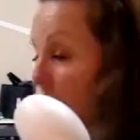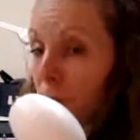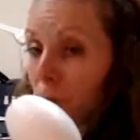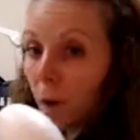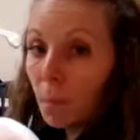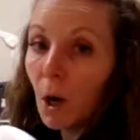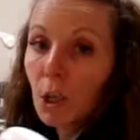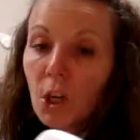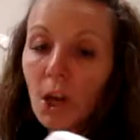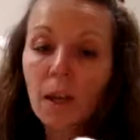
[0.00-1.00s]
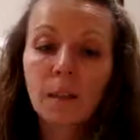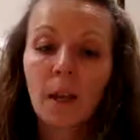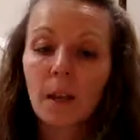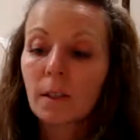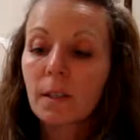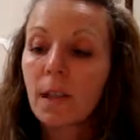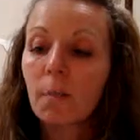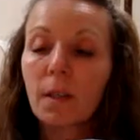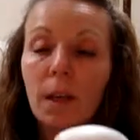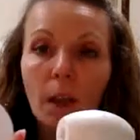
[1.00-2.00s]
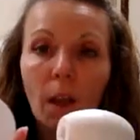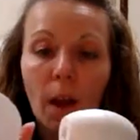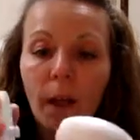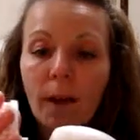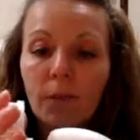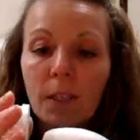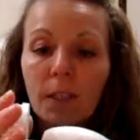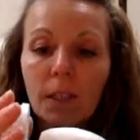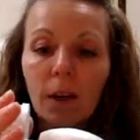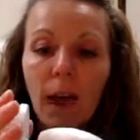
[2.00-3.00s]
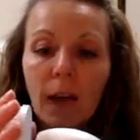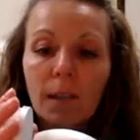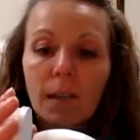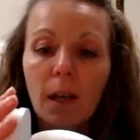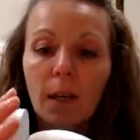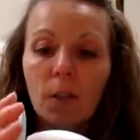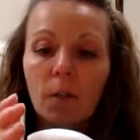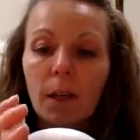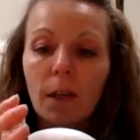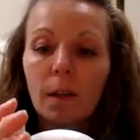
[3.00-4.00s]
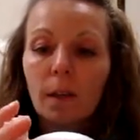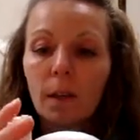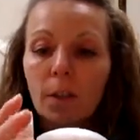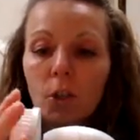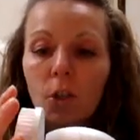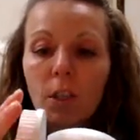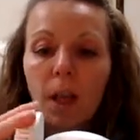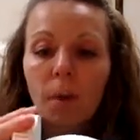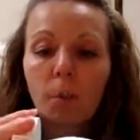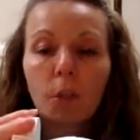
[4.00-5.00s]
different brush heads. Same thing, they all have this little hexagon unit. You just kind of